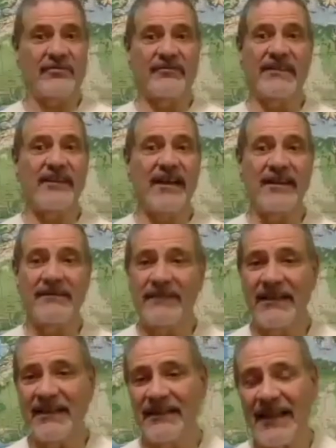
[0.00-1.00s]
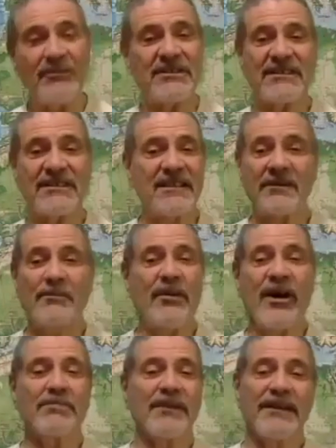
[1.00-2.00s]
Forget it, man. I was just in a
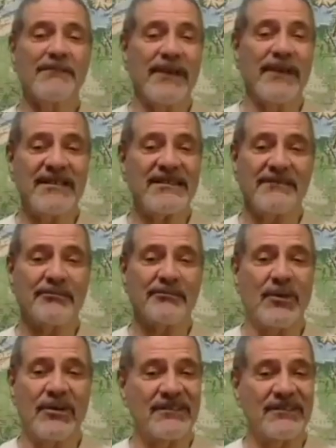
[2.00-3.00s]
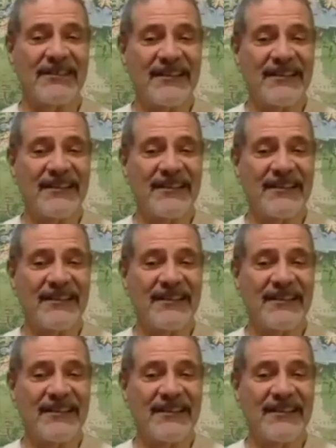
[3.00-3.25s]
park playing basketball